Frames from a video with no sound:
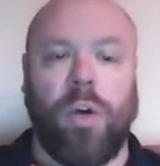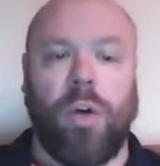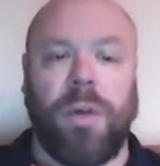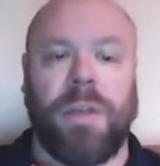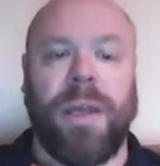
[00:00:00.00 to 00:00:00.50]

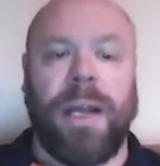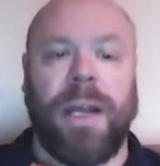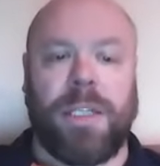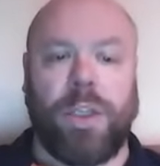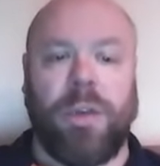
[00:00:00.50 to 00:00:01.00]
North
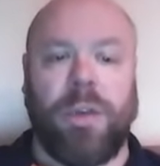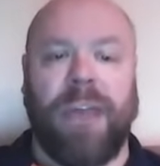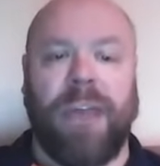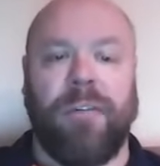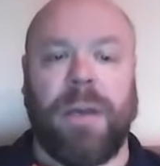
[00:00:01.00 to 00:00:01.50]
and South
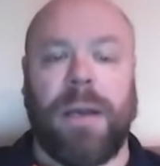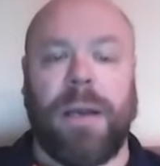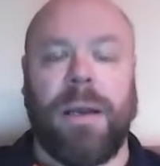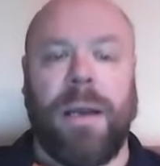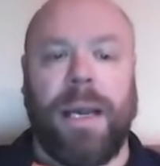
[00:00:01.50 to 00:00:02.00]
Africa